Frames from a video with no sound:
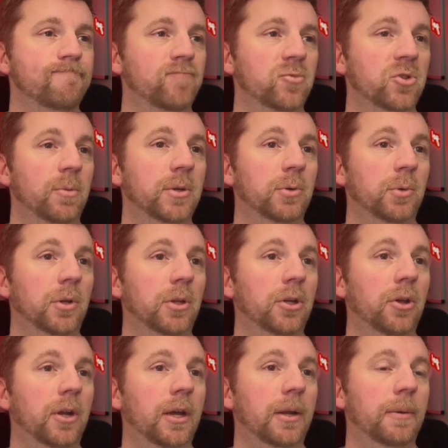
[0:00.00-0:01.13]
something you're really
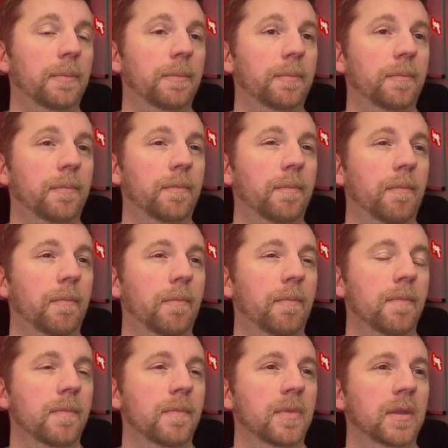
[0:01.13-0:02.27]
good at.
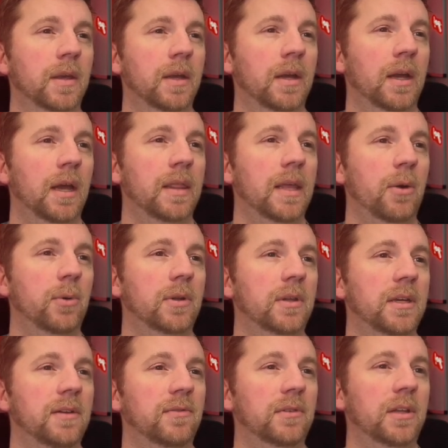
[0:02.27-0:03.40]
And that would
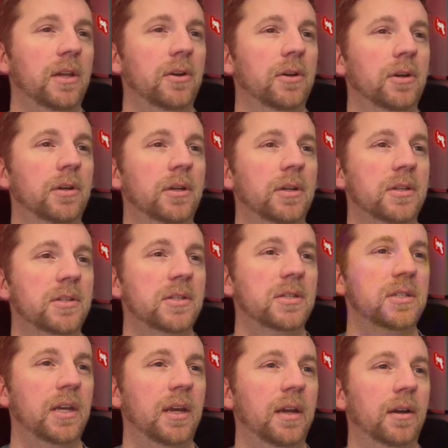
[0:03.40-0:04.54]
leave litter,
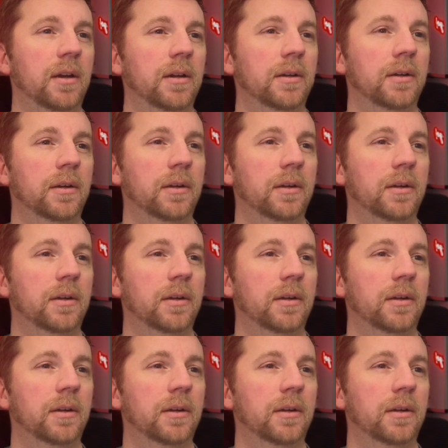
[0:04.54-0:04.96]
stare,